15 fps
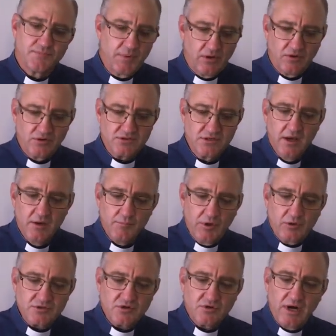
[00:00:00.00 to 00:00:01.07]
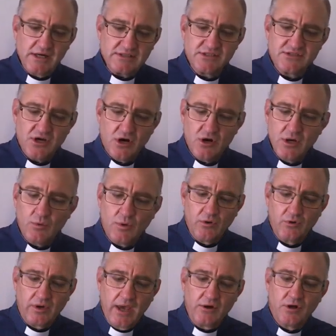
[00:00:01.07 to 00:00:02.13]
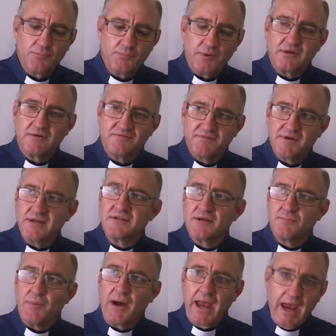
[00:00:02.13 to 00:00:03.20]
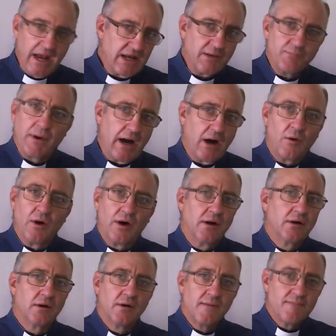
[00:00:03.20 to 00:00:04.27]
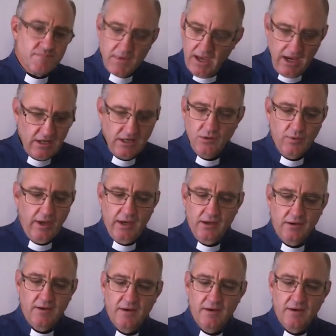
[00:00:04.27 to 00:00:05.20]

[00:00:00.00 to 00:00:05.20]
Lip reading: because Christ is the only who cannot be defeated by any power anywhere.